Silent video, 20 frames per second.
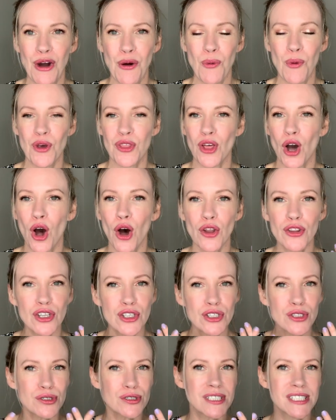With all the
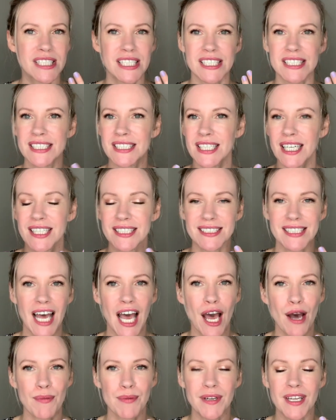new skin cells
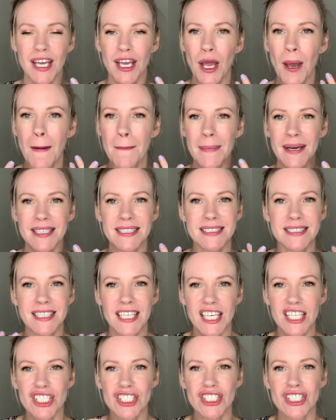happening, my
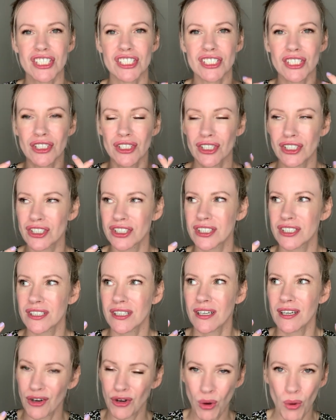skin just looks
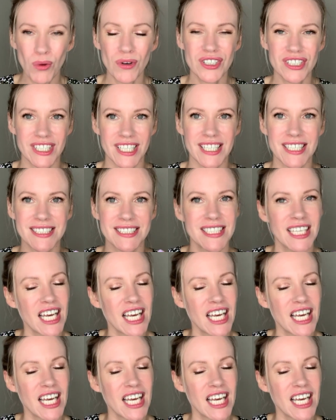gorgeous.